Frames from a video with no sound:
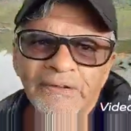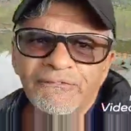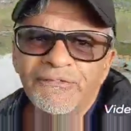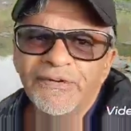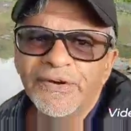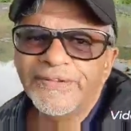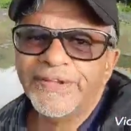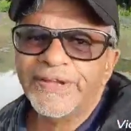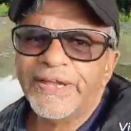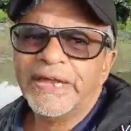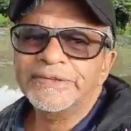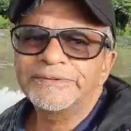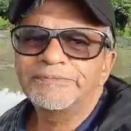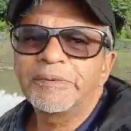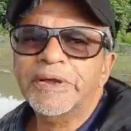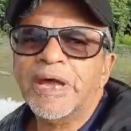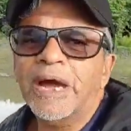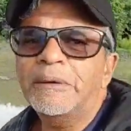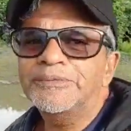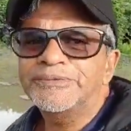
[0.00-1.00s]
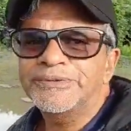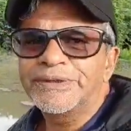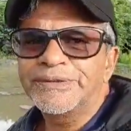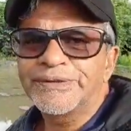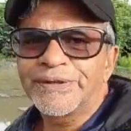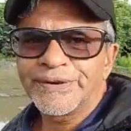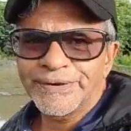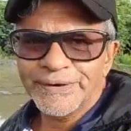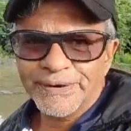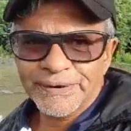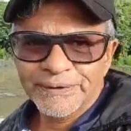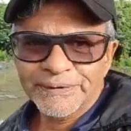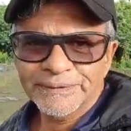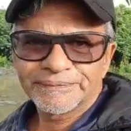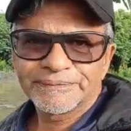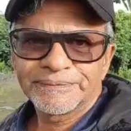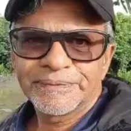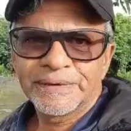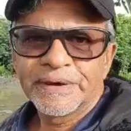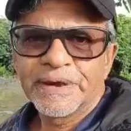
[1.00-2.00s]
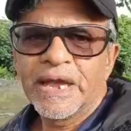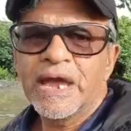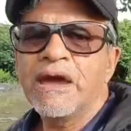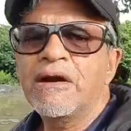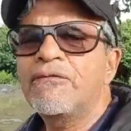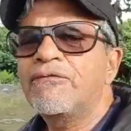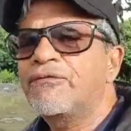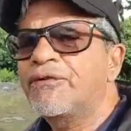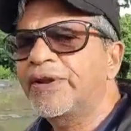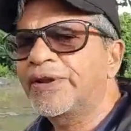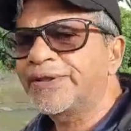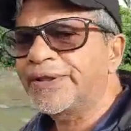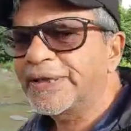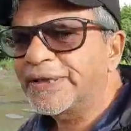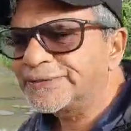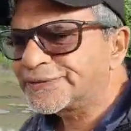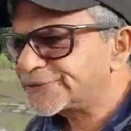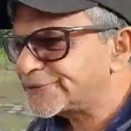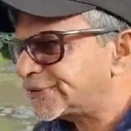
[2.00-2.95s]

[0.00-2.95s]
everything has become synthetic. Everything is